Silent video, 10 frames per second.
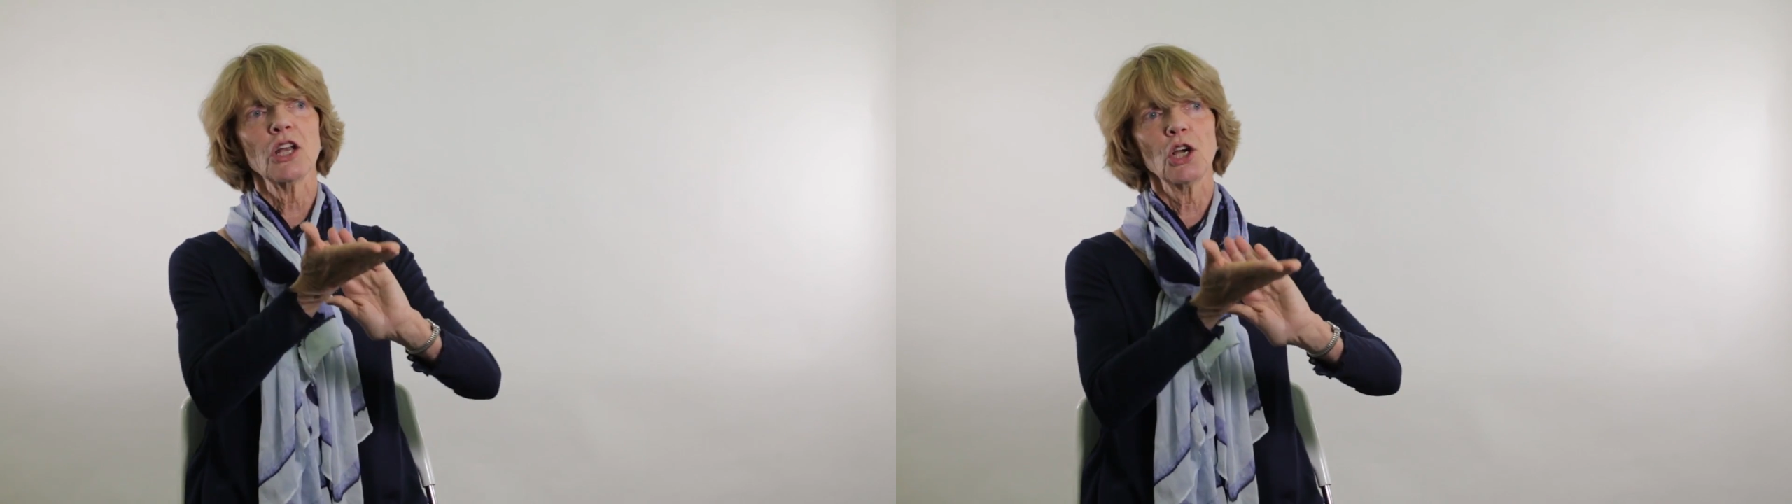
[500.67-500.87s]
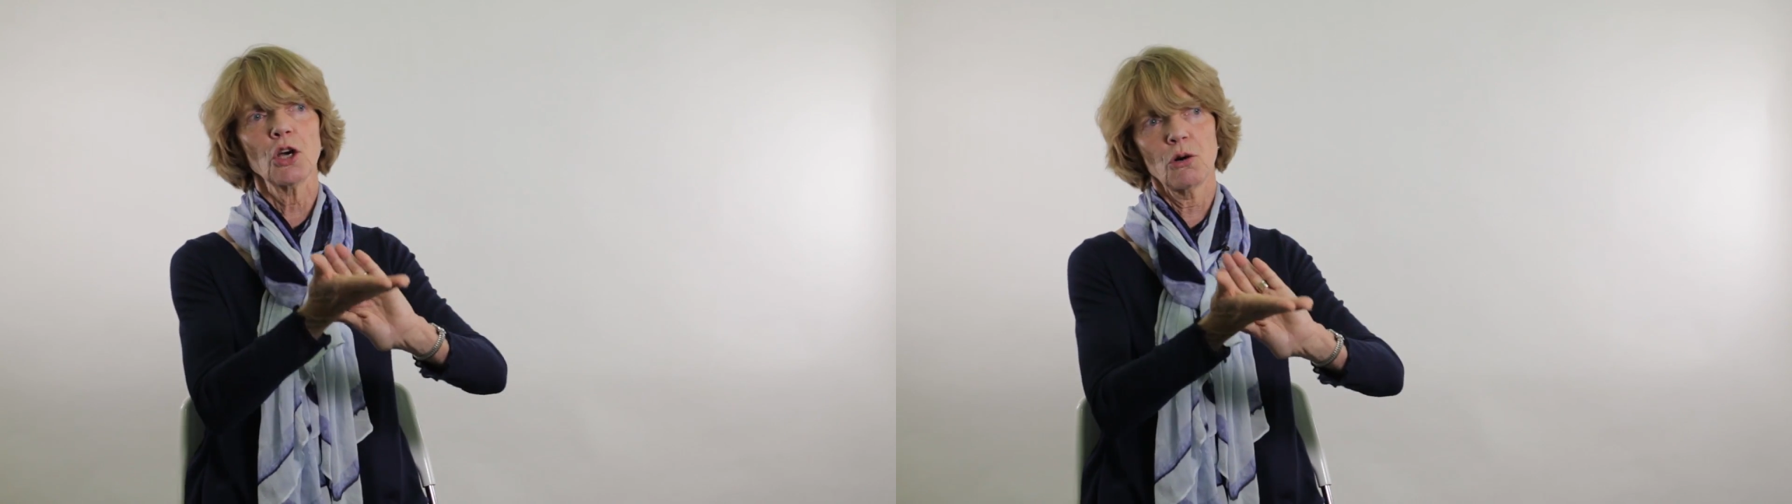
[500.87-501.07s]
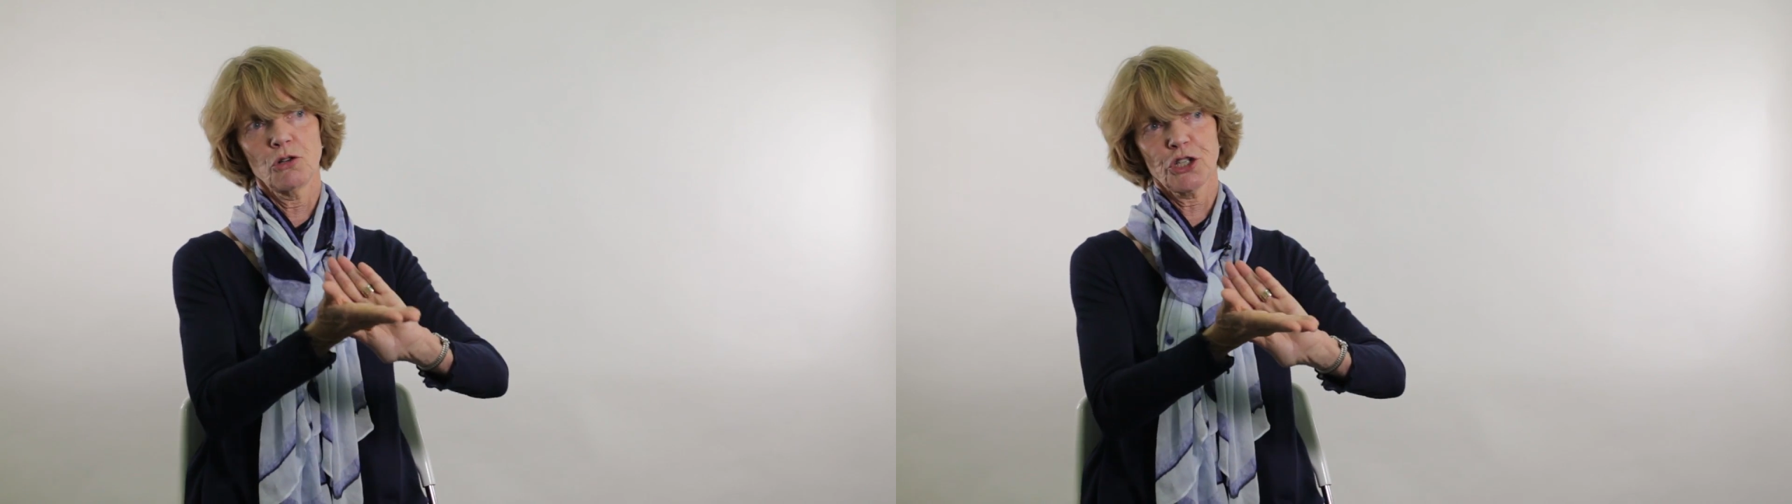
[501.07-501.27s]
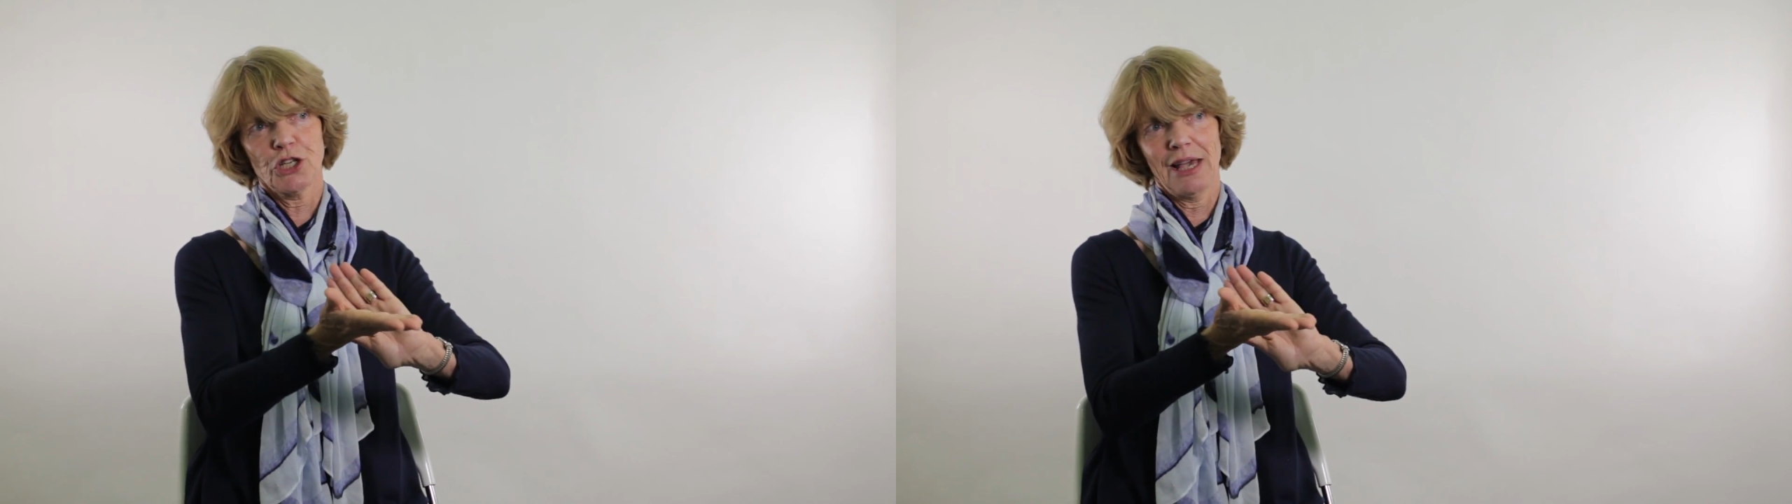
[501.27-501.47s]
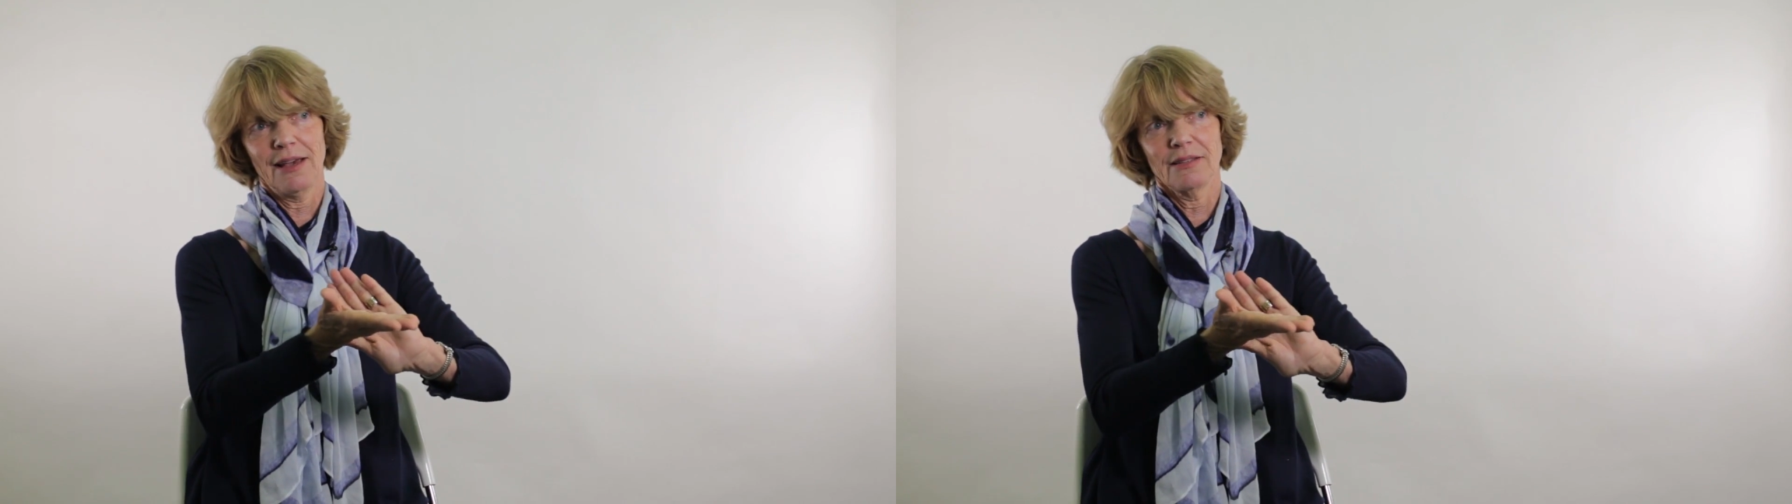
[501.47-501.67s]

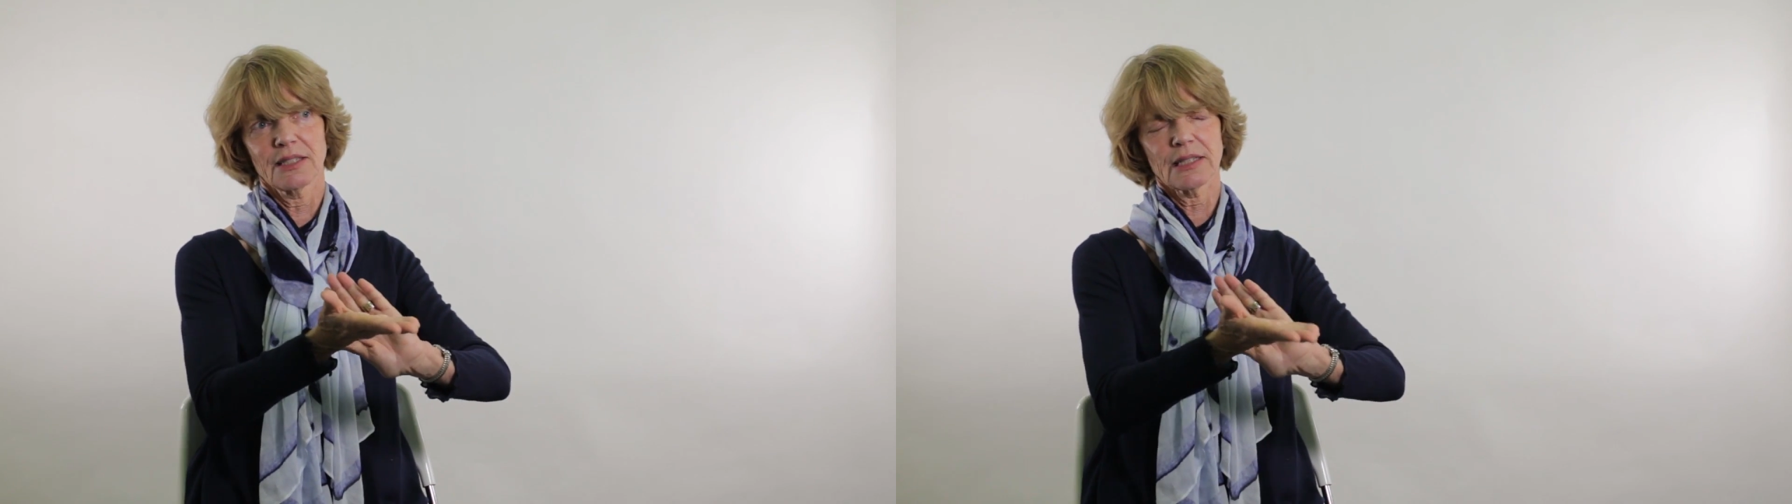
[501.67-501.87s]
negotiates